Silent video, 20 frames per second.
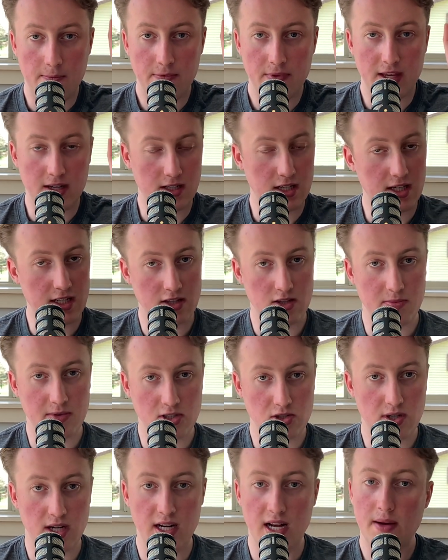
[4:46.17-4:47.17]
they could either be
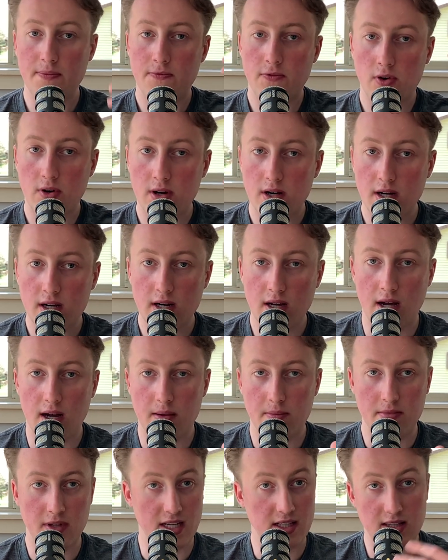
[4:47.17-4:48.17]
traded up for,
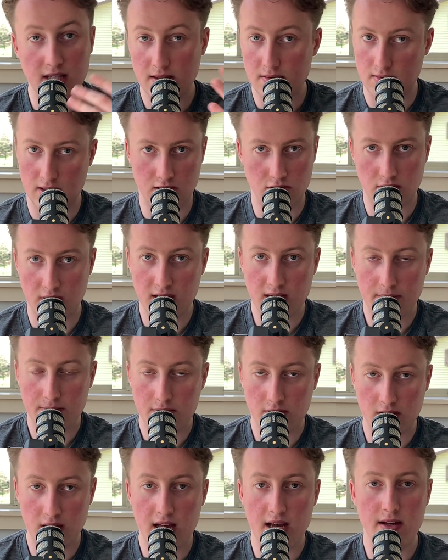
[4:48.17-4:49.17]
like they traded up
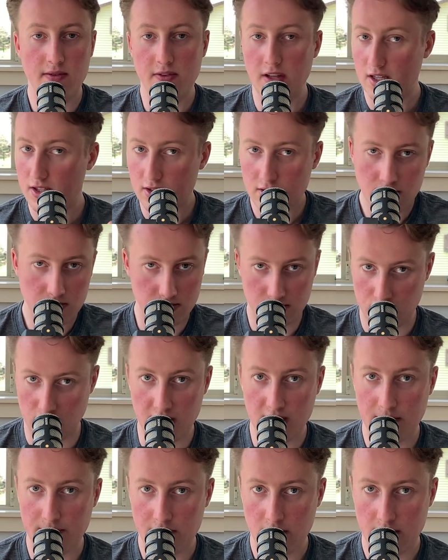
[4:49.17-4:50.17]
for Love. They could have
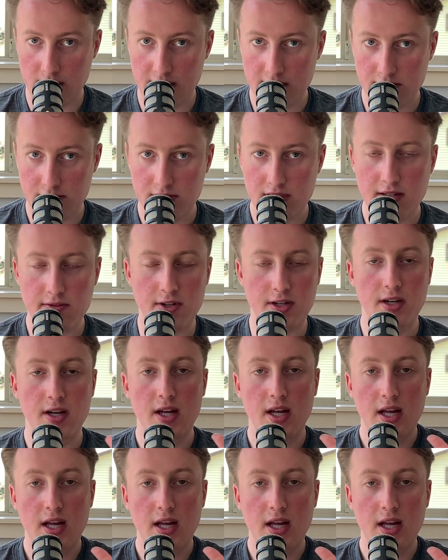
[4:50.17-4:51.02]
traded up for a wide receiver.